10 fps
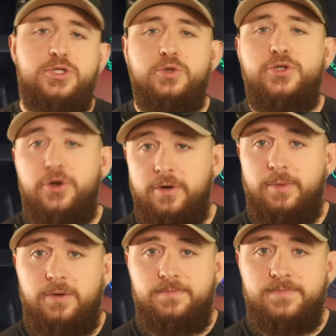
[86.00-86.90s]
so
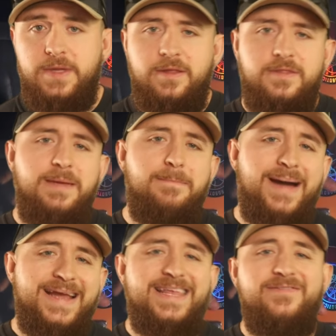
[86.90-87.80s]
durable. They
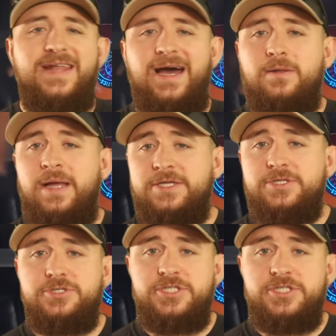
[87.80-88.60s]
might even outlast your